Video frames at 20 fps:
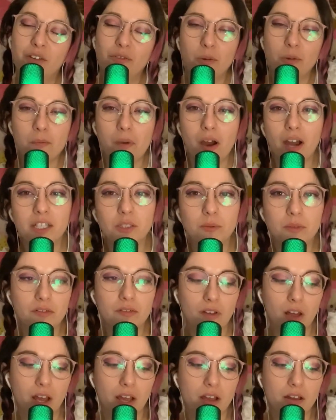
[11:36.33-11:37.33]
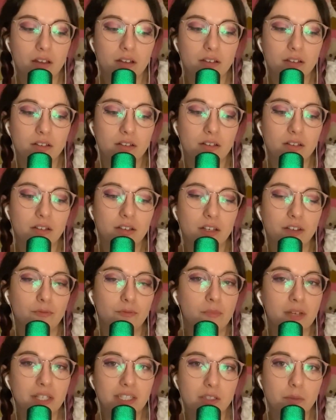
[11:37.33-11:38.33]
He reminds me of like, if
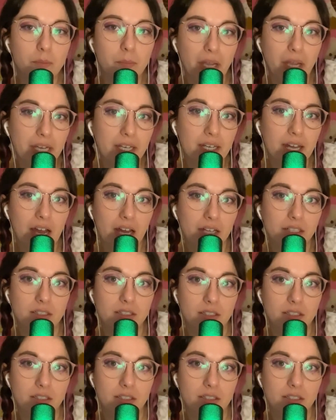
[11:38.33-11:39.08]
Mr. Bean had a